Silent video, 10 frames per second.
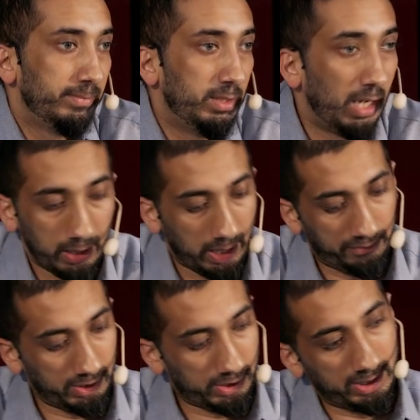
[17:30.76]
Ya Allah,
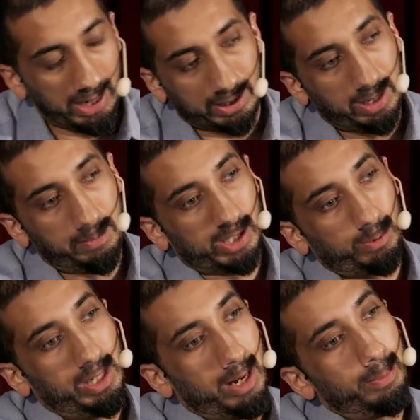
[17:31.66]
if this is not going to mess
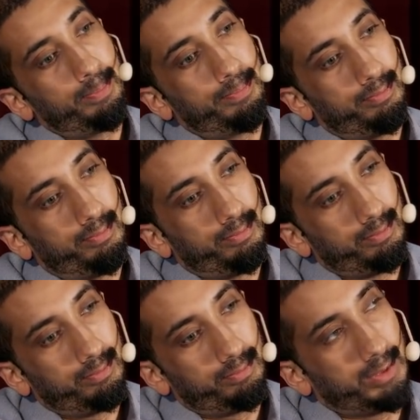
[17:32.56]
me up,
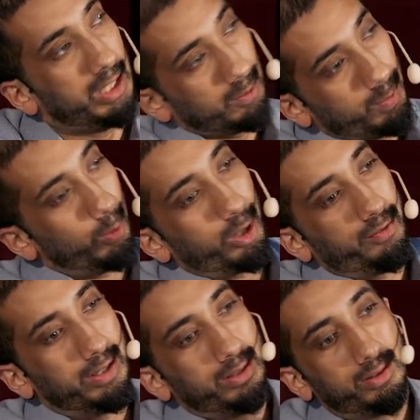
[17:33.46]
then give me more
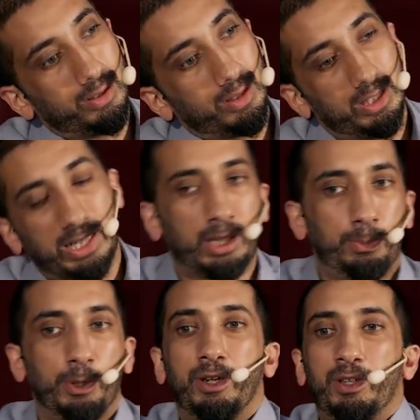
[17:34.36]
of it because I can
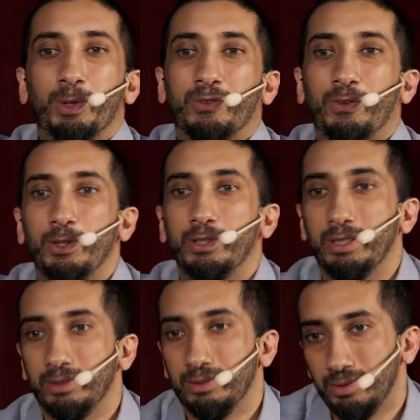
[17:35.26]
put it to work for your
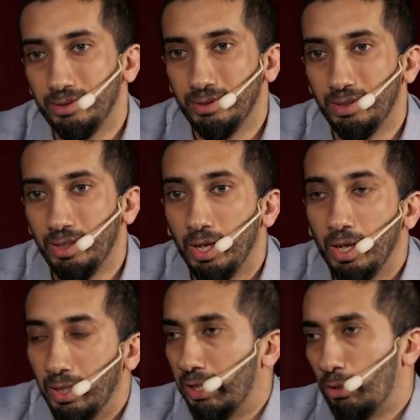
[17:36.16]
deen.
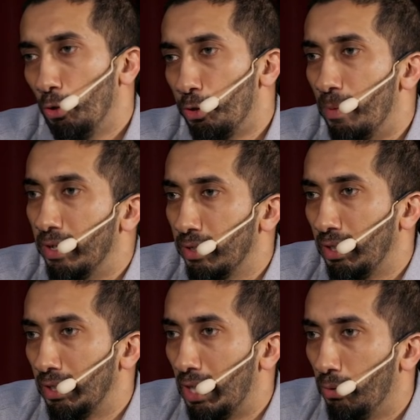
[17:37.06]
Like Uthman
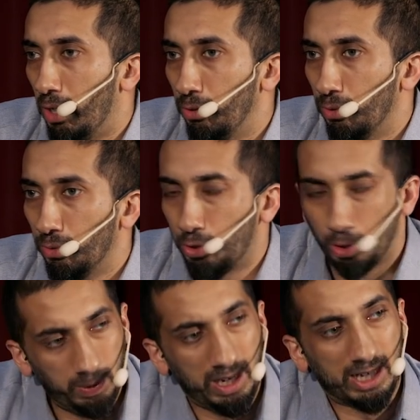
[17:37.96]
radiallahu anhu
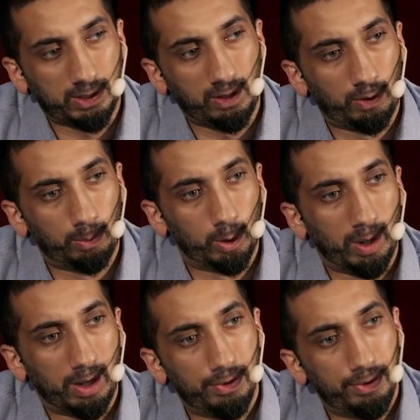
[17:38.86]
should be asking for more
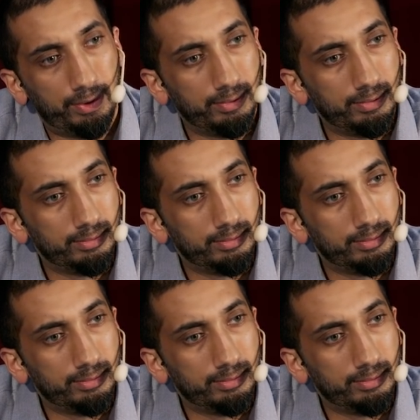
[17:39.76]
wealth.